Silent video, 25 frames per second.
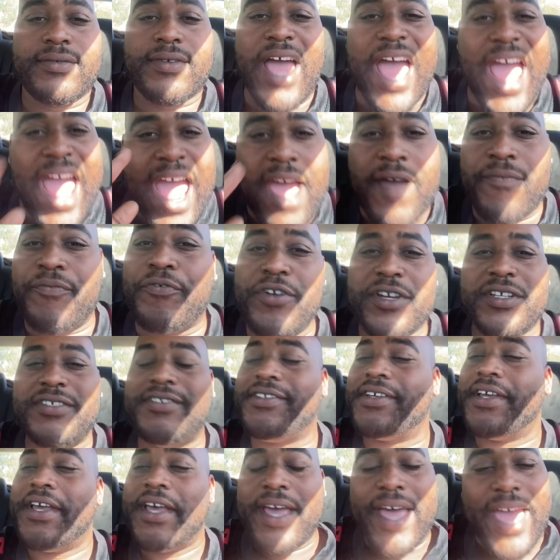
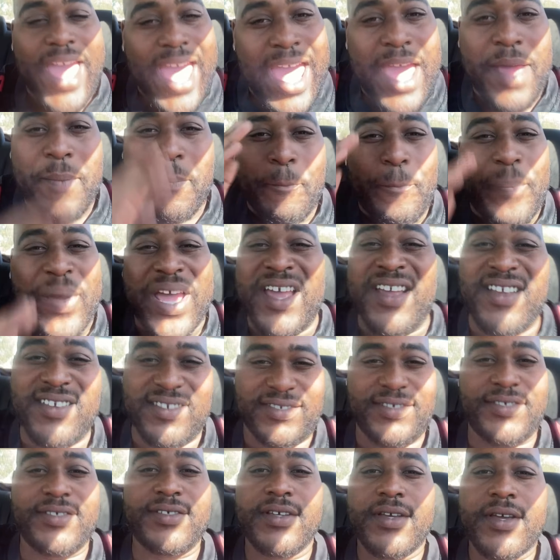Average at
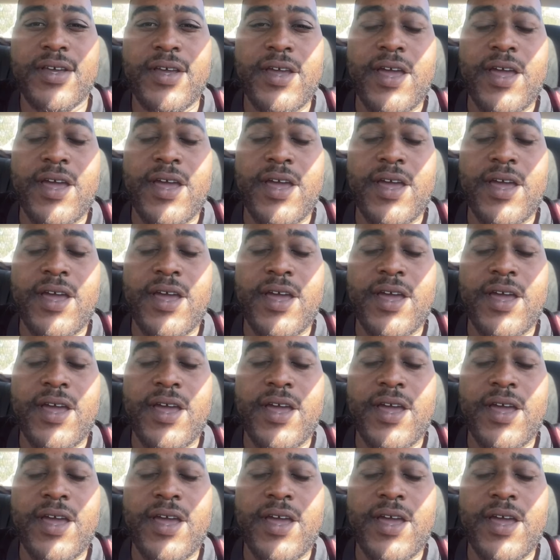best.